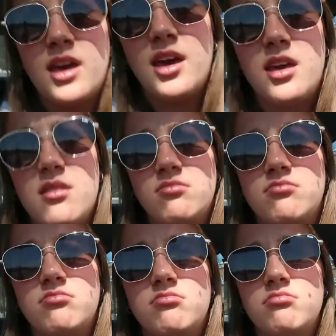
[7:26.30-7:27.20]
Okay,
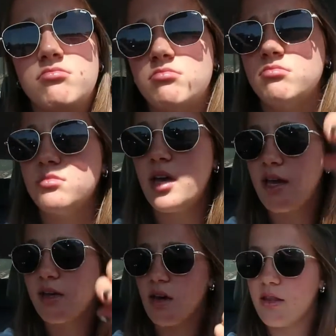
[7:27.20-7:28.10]
I
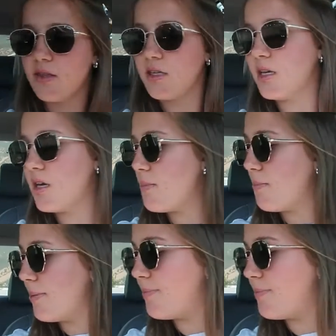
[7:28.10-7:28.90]
got the dip,